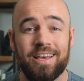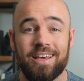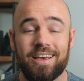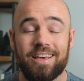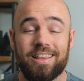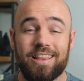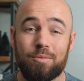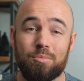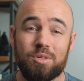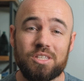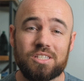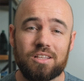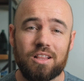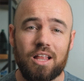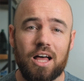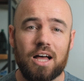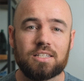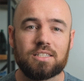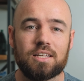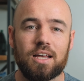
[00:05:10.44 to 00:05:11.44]
and that means a
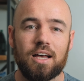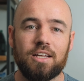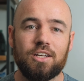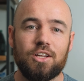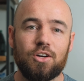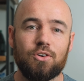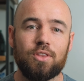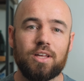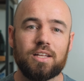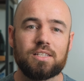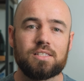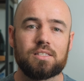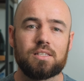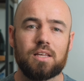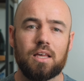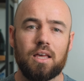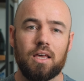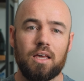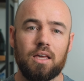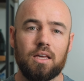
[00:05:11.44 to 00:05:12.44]
lot. I know that's
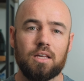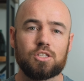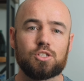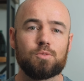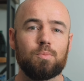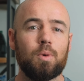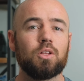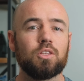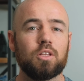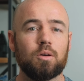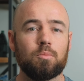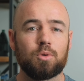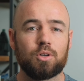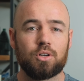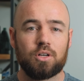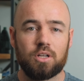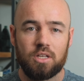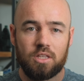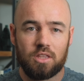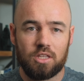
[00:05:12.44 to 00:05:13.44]
a small number
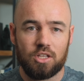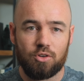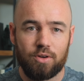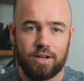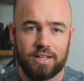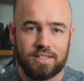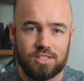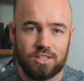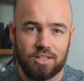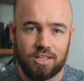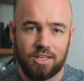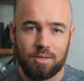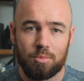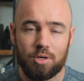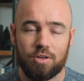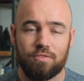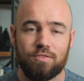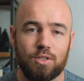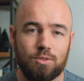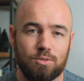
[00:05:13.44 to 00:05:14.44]
in the grand scheme
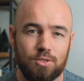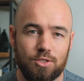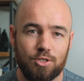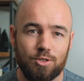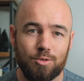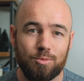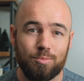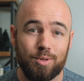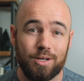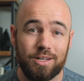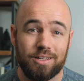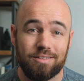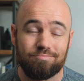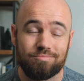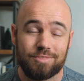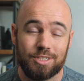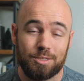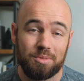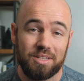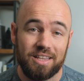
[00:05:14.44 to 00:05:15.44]
of YouTube, but
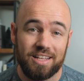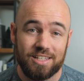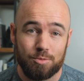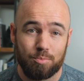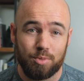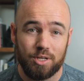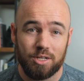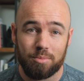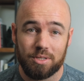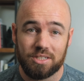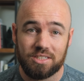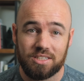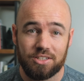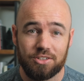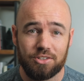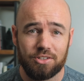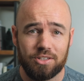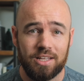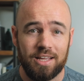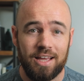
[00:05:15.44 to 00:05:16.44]
to me that's a pretty big
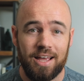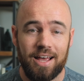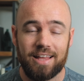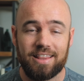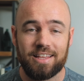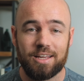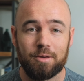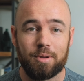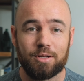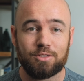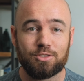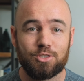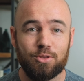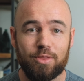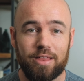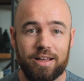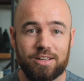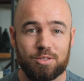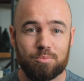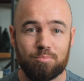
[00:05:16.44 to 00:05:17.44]
deal. Think about
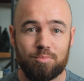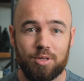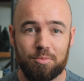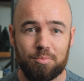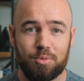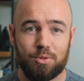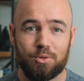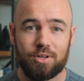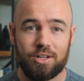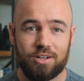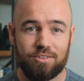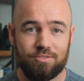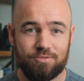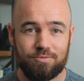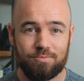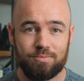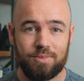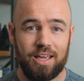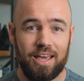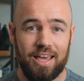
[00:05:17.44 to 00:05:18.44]
2,000 people kind of
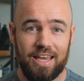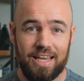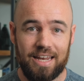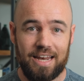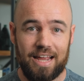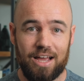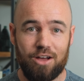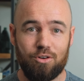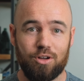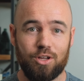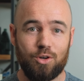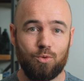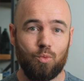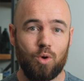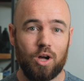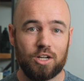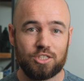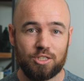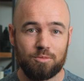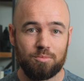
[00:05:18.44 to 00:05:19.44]
hanging out and
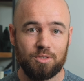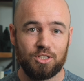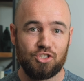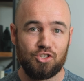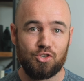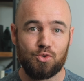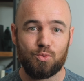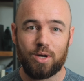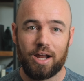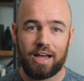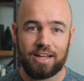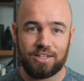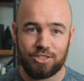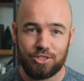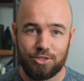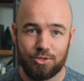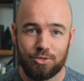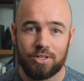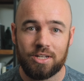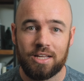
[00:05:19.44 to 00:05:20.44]
watching me do what I
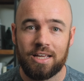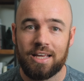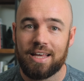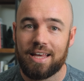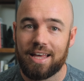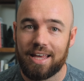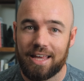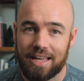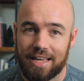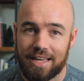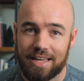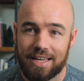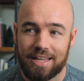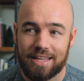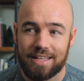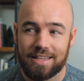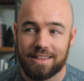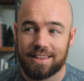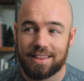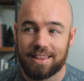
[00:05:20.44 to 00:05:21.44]
do,
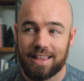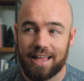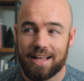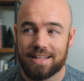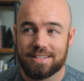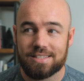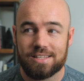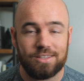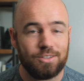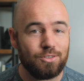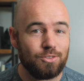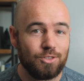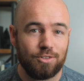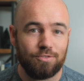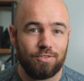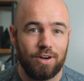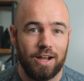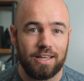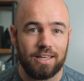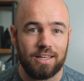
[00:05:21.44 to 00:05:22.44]
and that's a little
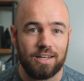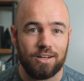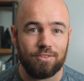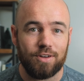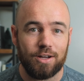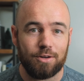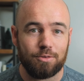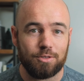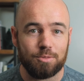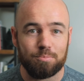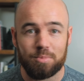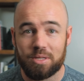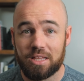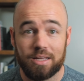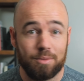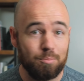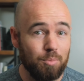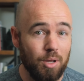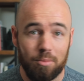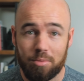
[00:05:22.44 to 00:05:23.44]
nerve-wracking. If I were to be
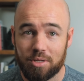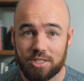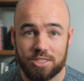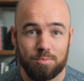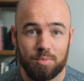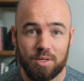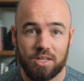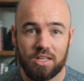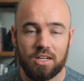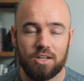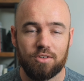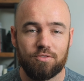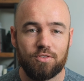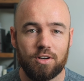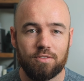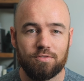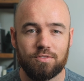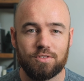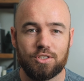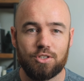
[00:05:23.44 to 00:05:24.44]
like public speaking in
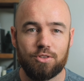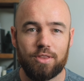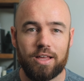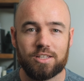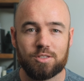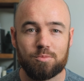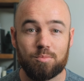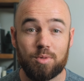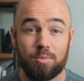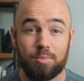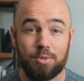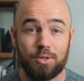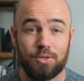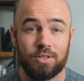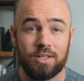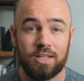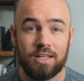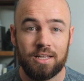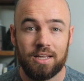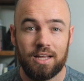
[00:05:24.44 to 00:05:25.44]
front of 2,000
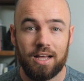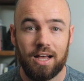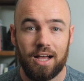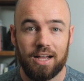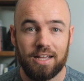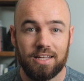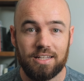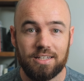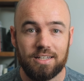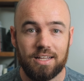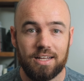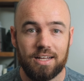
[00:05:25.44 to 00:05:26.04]
people, I'd